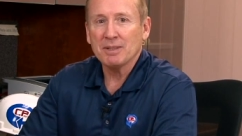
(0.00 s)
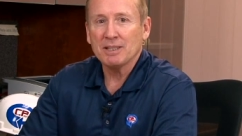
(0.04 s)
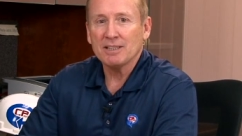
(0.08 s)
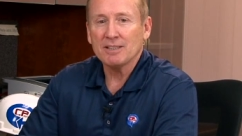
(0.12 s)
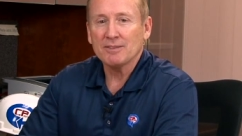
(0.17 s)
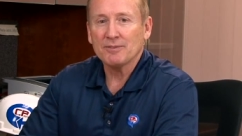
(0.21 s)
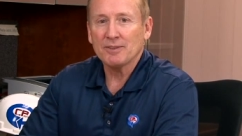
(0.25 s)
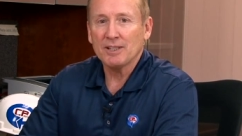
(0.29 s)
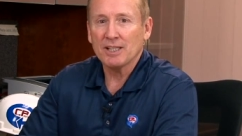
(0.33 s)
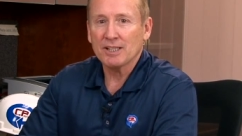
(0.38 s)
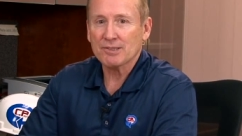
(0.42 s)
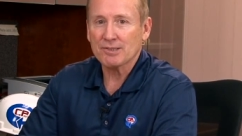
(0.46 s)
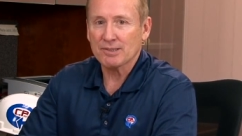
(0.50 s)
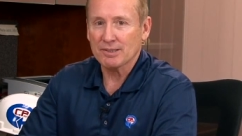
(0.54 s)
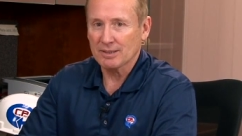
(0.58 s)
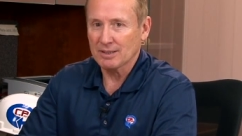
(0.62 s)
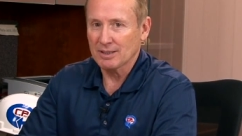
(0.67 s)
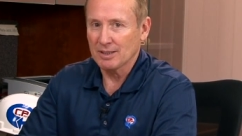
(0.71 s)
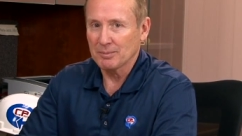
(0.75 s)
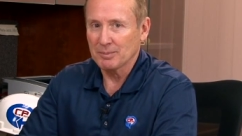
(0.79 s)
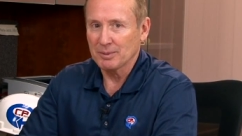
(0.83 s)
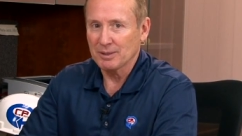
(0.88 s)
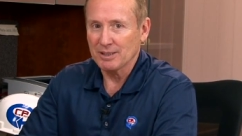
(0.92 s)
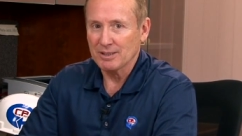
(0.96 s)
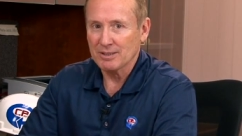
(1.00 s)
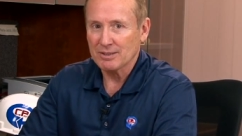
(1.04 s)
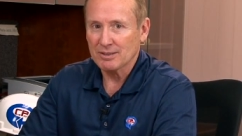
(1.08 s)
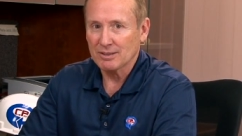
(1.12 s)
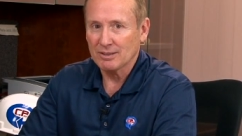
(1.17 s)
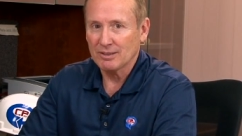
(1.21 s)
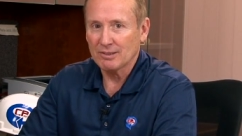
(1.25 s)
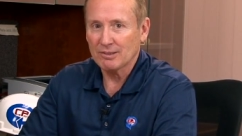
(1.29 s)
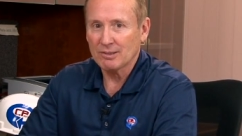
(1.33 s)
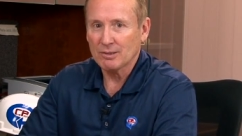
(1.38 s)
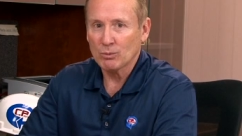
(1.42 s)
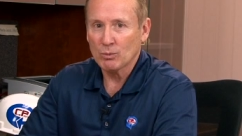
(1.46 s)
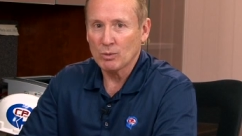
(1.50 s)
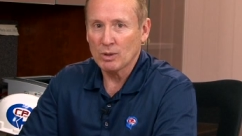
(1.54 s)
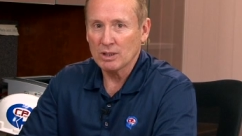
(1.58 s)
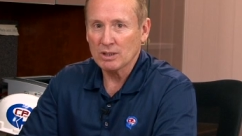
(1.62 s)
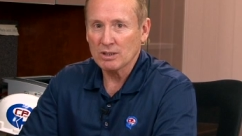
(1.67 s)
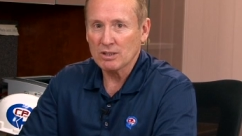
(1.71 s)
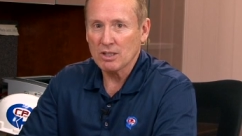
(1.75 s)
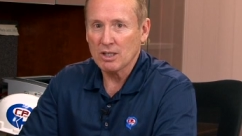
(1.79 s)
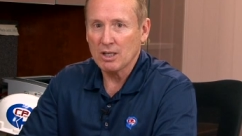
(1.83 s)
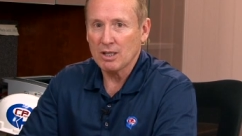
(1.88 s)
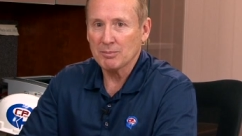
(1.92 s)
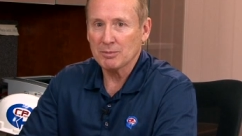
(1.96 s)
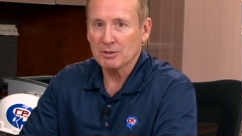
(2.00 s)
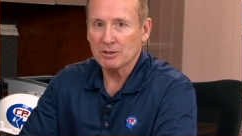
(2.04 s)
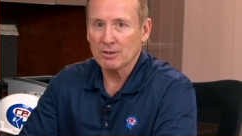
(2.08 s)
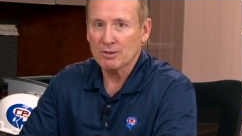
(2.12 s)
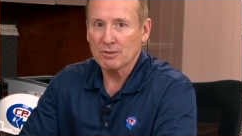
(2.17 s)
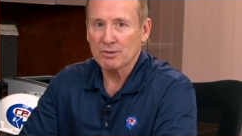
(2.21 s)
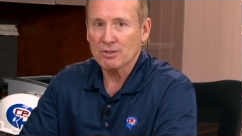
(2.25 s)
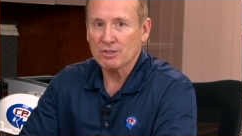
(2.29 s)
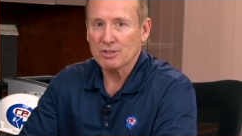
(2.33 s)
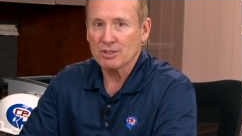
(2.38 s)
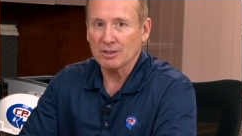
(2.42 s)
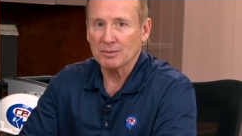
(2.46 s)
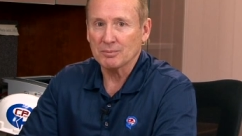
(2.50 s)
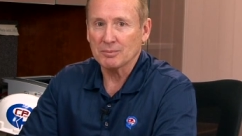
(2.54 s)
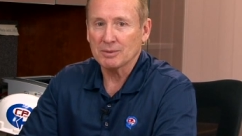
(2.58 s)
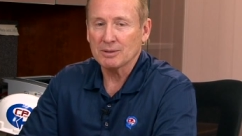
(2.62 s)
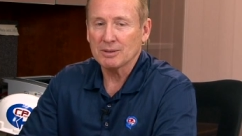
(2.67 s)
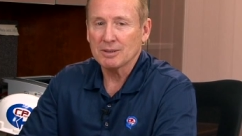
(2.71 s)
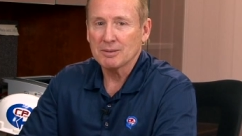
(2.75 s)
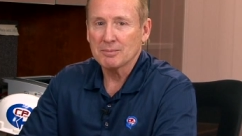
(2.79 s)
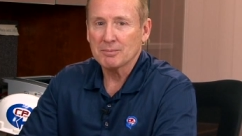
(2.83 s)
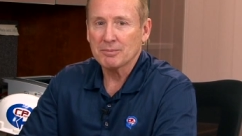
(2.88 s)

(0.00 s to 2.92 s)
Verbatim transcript: manufacturing companies under one common ownership,